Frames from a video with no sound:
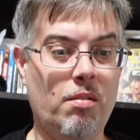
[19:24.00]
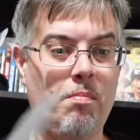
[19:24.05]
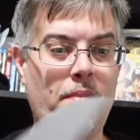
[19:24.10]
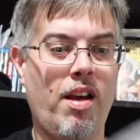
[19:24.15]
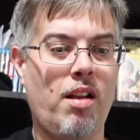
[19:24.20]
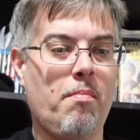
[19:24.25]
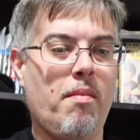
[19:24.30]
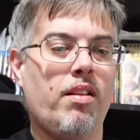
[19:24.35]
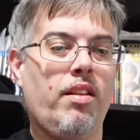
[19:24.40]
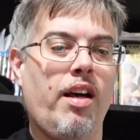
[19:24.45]

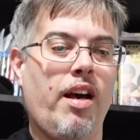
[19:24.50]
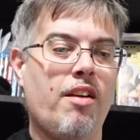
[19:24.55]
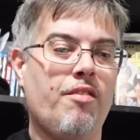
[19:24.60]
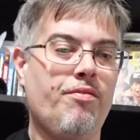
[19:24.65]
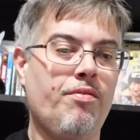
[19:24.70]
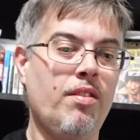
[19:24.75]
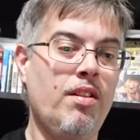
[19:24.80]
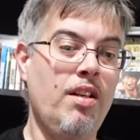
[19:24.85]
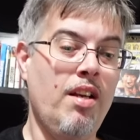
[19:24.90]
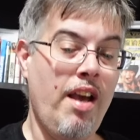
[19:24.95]
McMahon in my
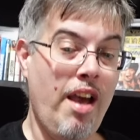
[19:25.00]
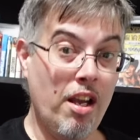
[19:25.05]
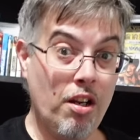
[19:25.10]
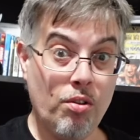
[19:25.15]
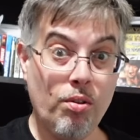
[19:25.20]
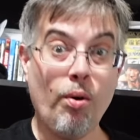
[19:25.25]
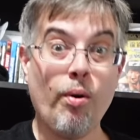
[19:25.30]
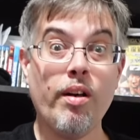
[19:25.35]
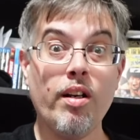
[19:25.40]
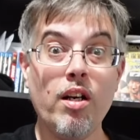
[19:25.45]
life. And
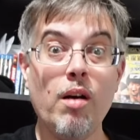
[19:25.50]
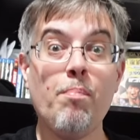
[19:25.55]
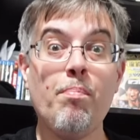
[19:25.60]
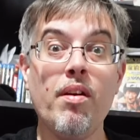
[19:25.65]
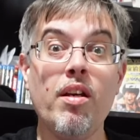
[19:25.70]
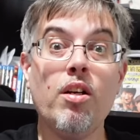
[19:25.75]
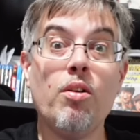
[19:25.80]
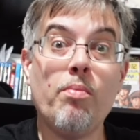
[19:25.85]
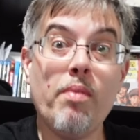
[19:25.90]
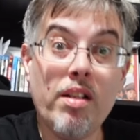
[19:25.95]
growing up
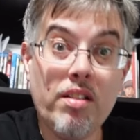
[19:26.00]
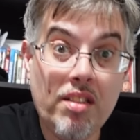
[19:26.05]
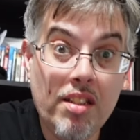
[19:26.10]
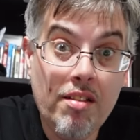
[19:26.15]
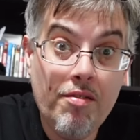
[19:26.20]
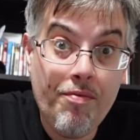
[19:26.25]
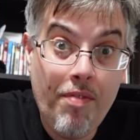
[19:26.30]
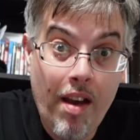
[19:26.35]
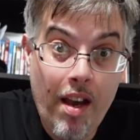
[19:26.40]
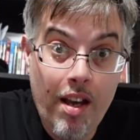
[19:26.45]
being a
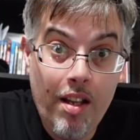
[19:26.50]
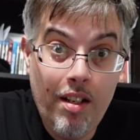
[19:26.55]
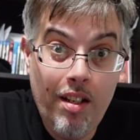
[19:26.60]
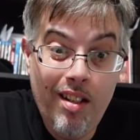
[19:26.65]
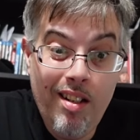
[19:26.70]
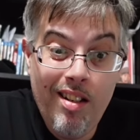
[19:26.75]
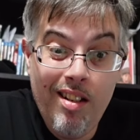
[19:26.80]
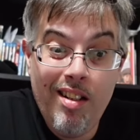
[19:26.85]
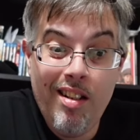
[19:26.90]
wrestling fan,